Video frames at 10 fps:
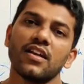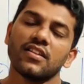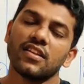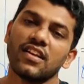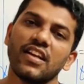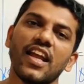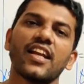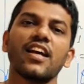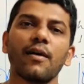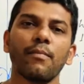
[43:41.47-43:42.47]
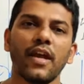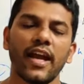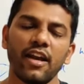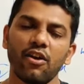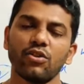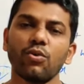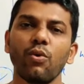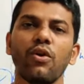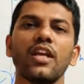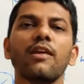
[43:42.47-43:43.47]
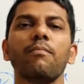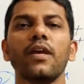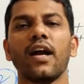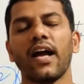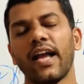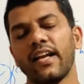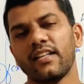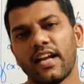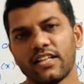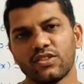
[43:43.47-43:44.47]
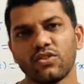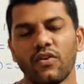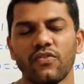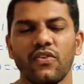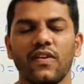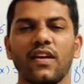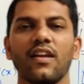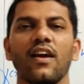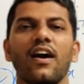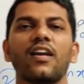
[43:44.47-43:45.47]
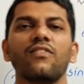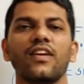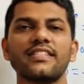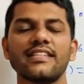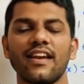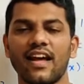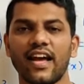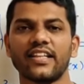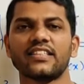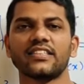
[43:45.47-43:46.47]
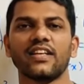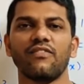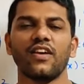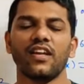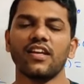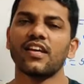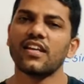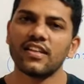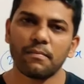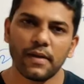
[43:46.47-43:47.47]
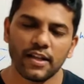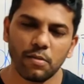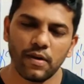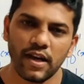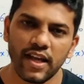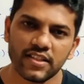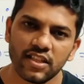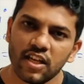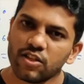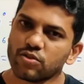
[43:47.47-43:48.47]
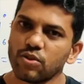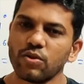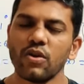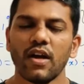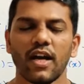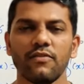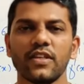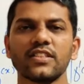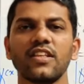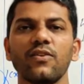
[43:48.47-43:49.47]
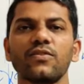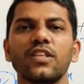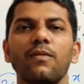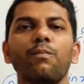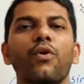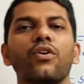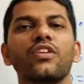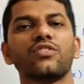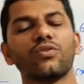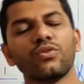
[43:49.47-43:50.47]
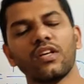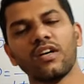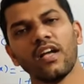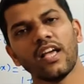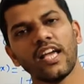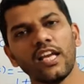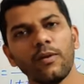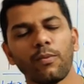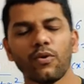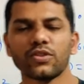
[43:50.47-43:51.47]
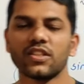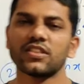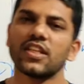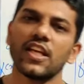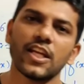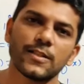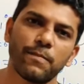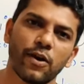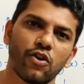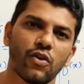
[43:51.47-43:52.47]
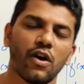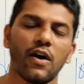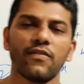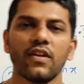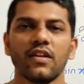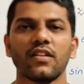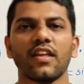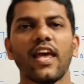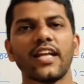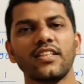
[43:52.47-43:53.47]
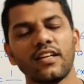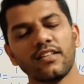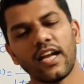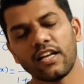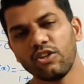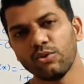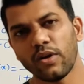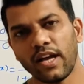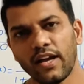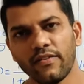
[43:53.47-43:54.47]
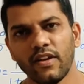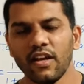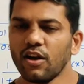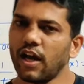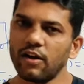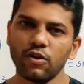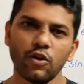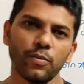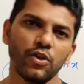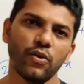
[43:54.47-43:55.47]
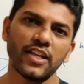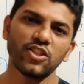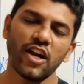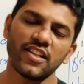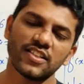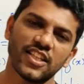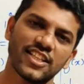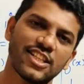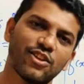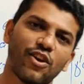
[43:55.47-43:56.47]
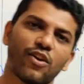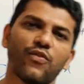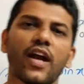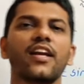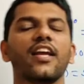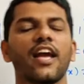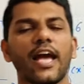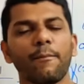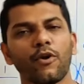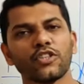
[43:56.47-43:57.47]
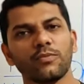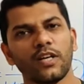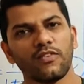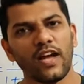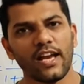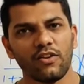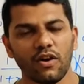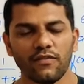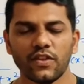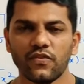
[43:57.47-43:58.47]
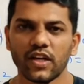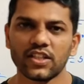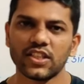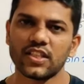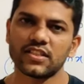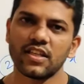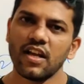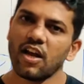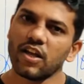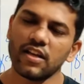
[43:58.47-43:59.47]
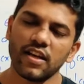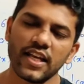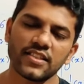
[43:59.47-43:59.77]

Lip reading: the data behind or the coding behind that software always lies somewhere here in the mathematics. So always gives importance to the any process irrespective of the gadget that you have. I hope you enjoyed this session on finding approximate value of the functions. In next